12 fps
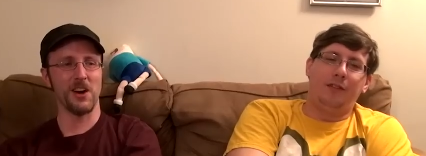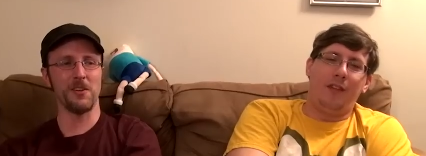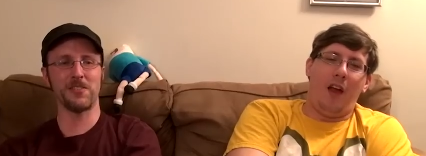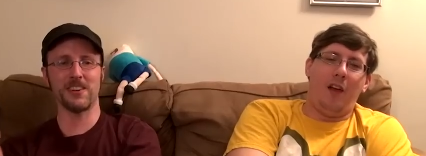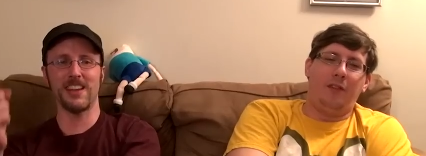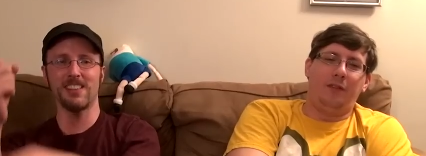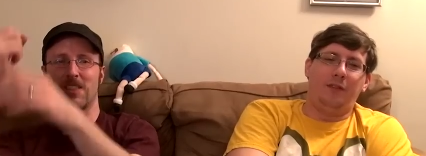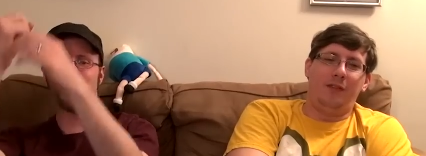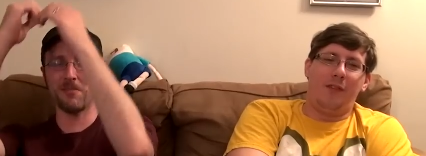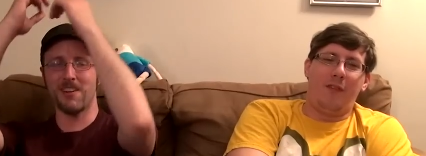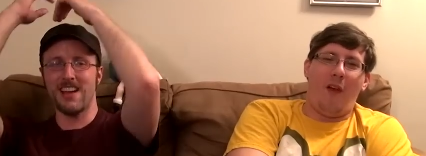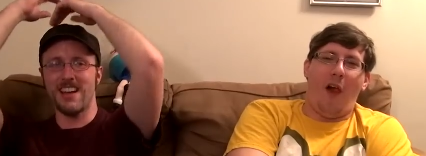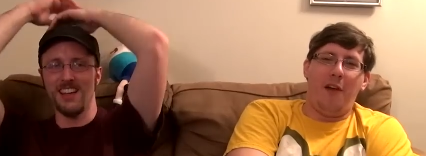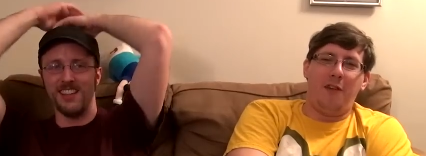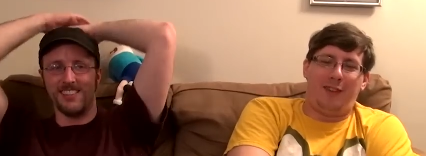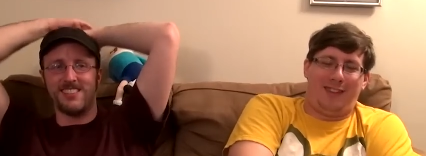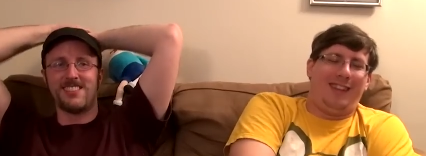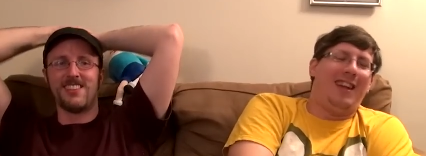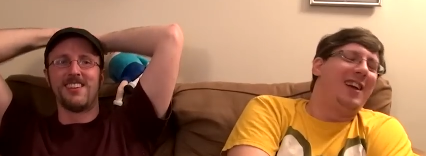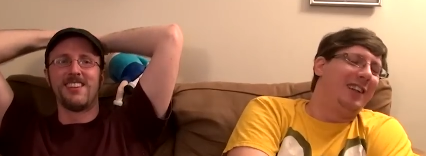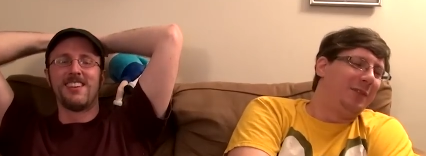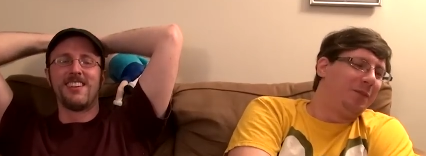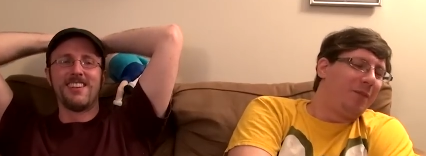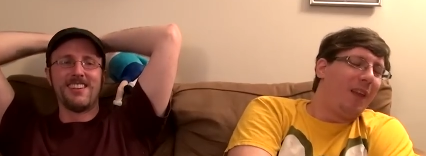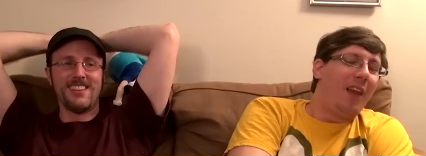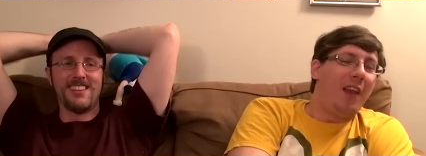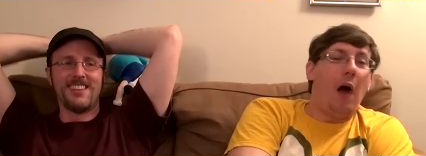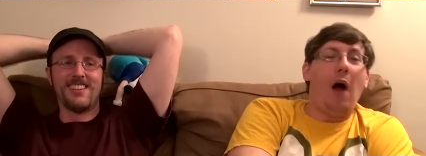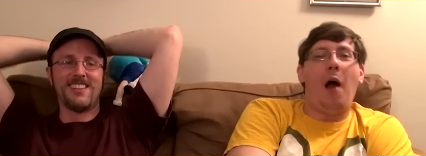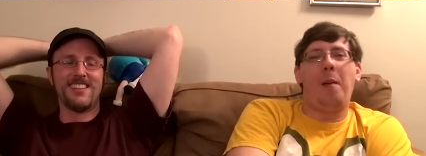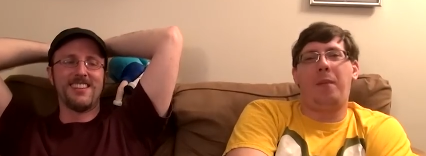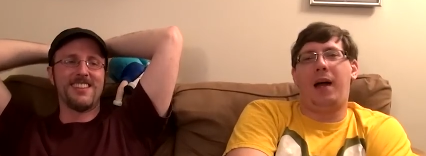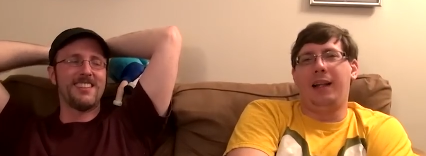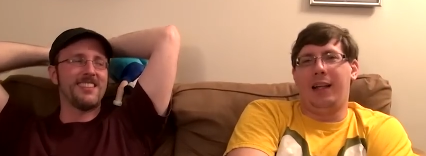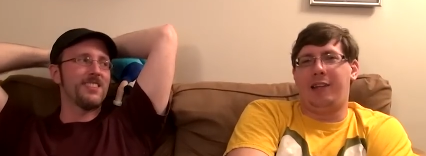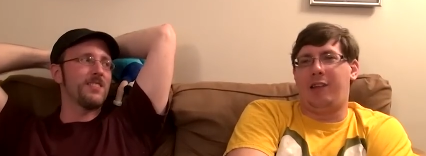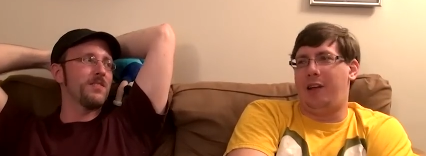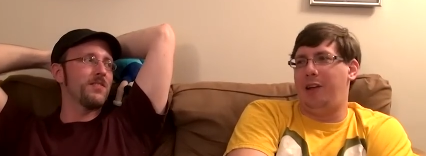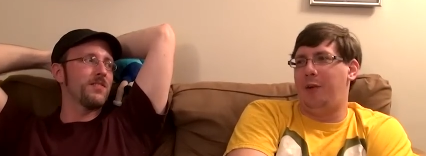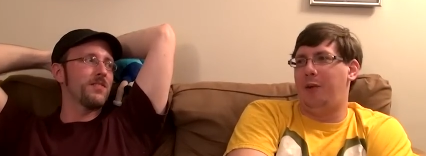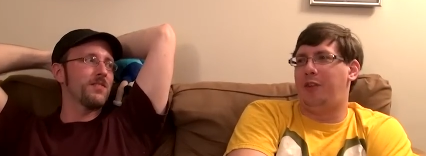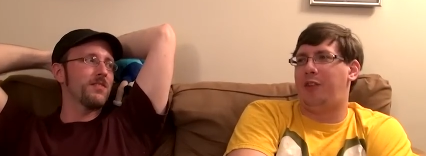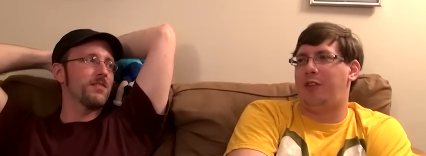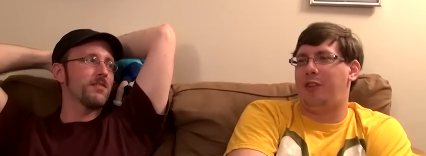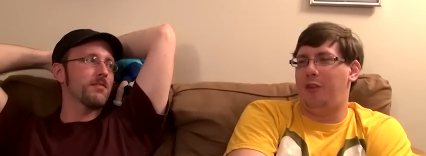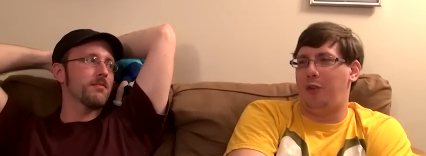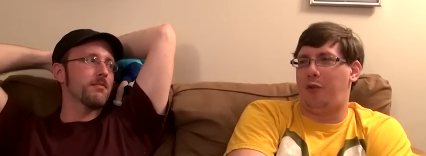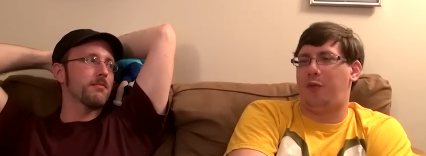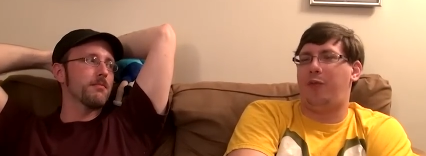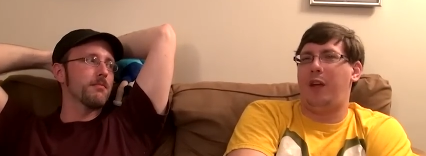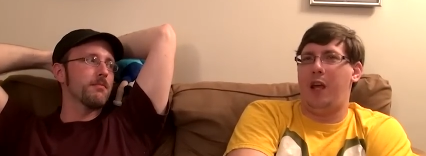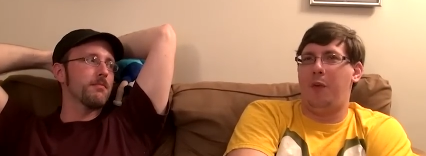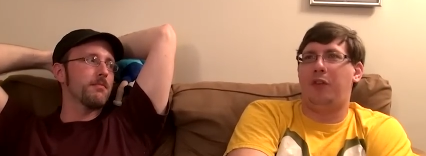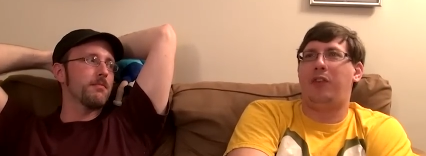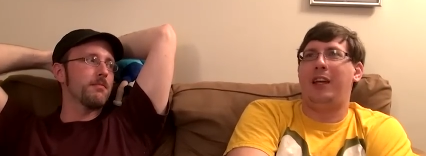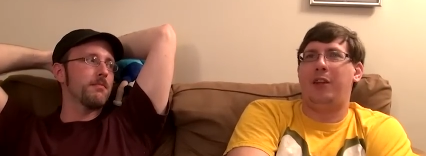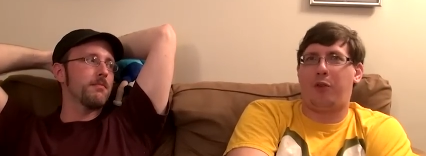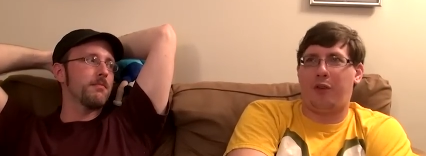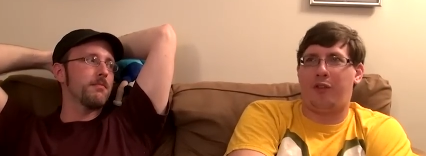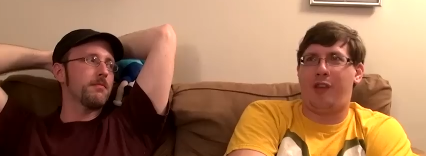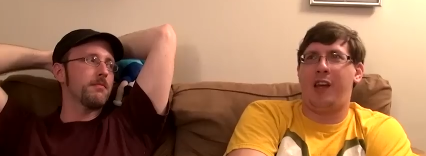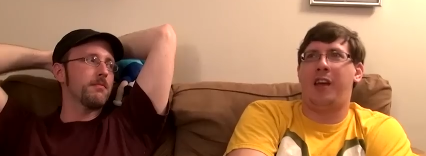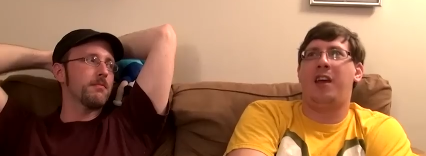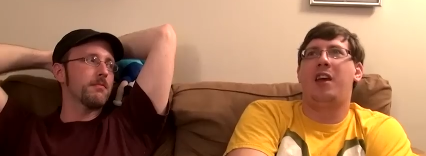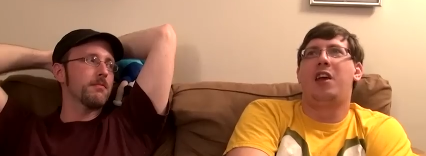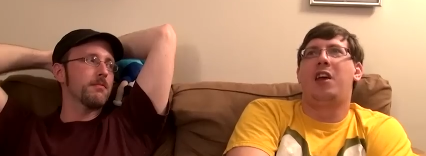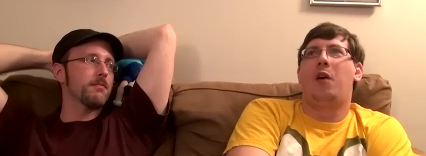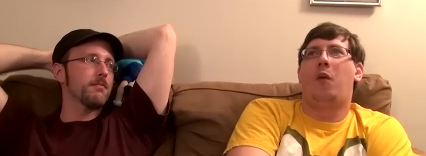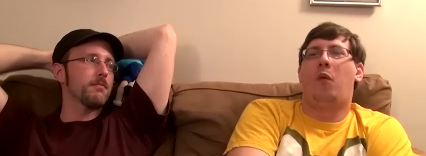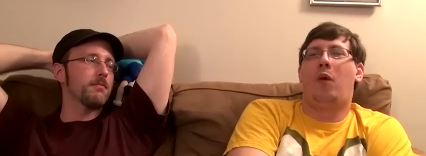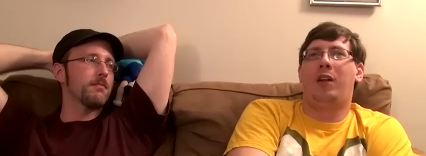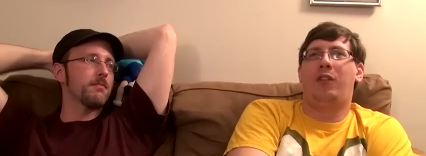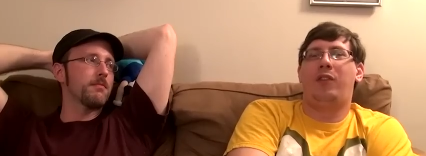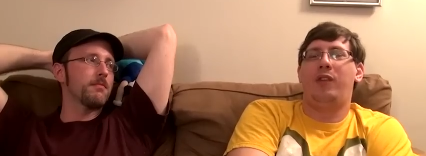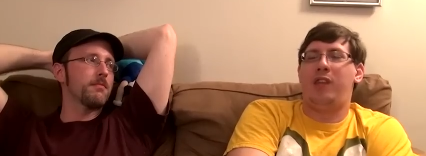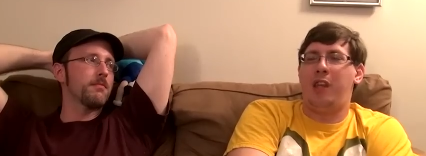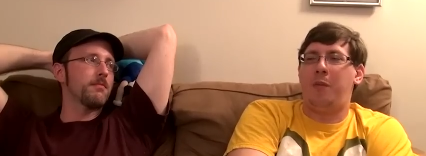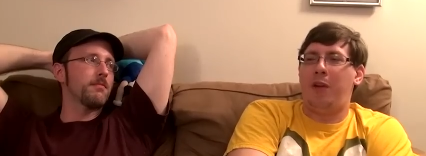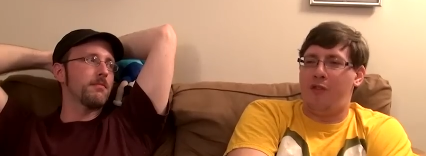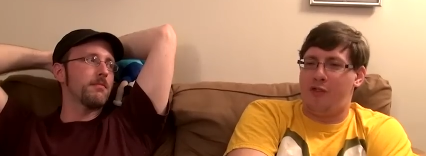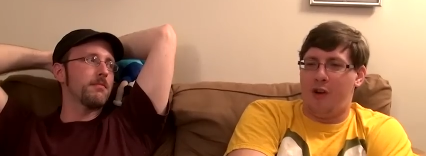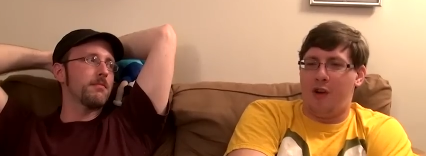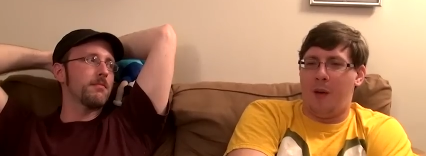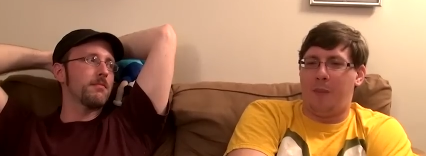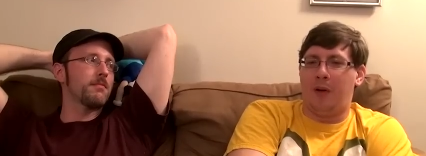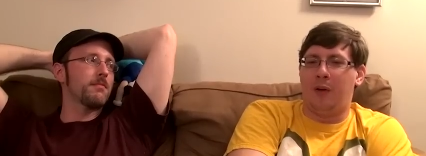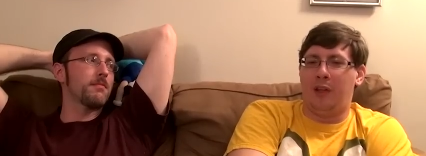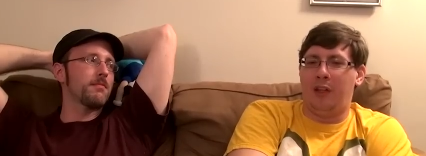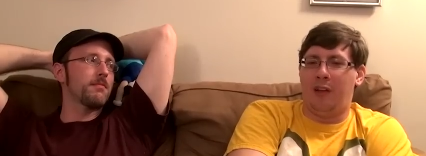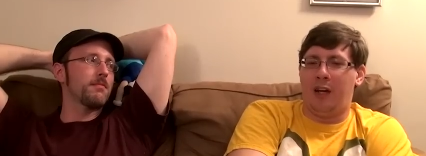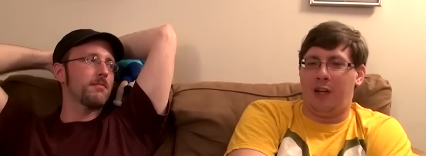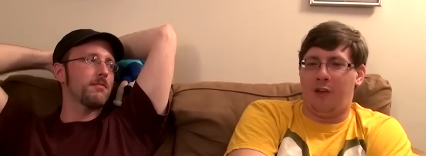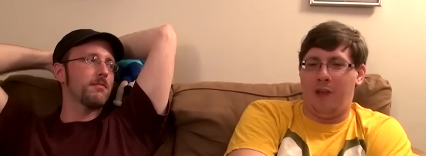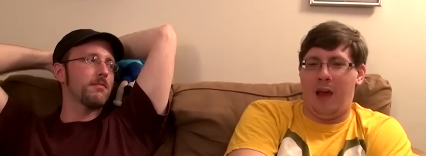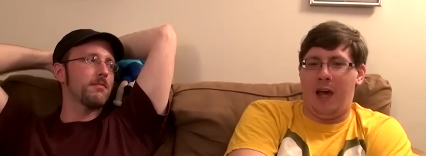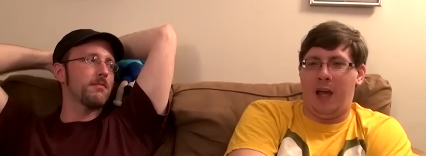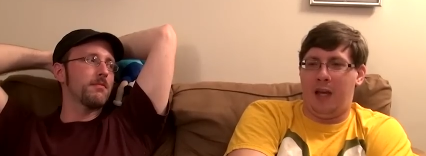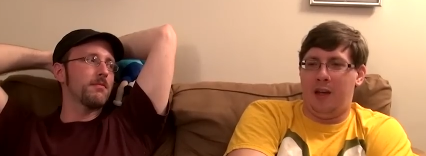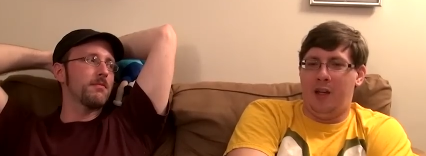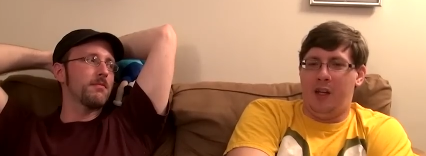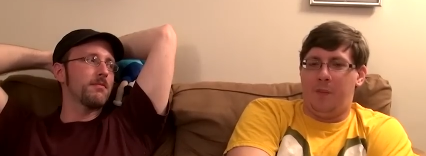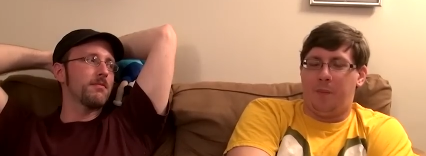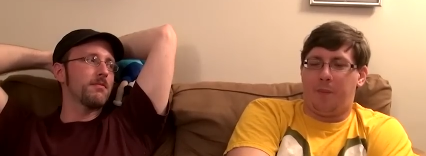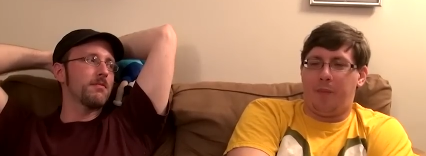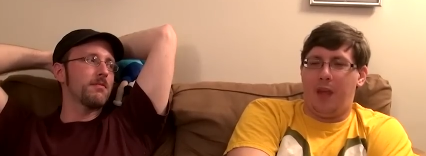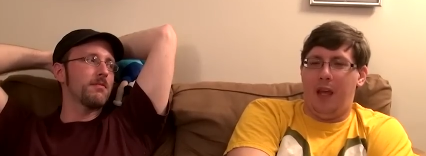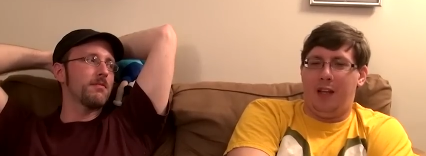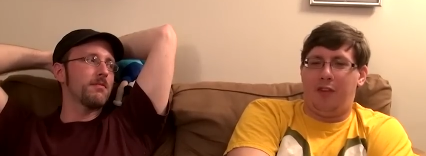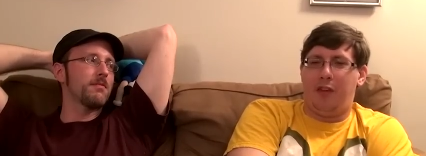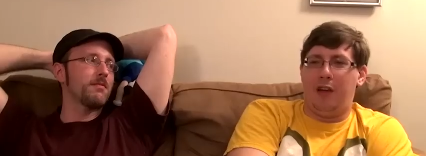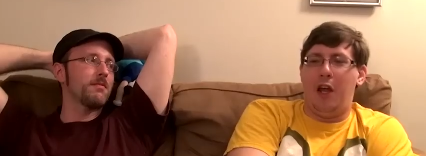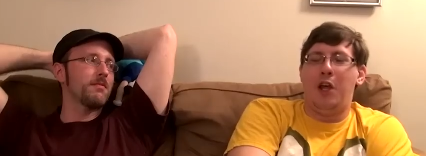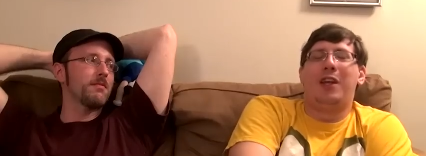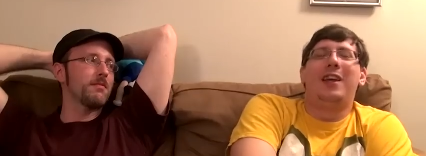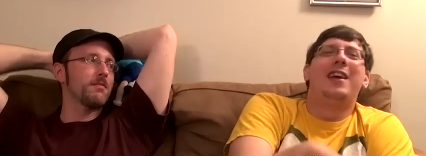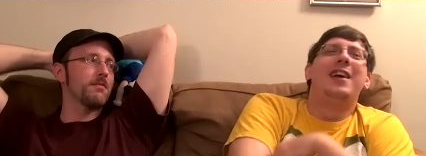Speaker 1: Don't forget the bread. no, um, I liked it. It was it was it was interesting. Once the demon showed up, I really liked that. It's uh, a,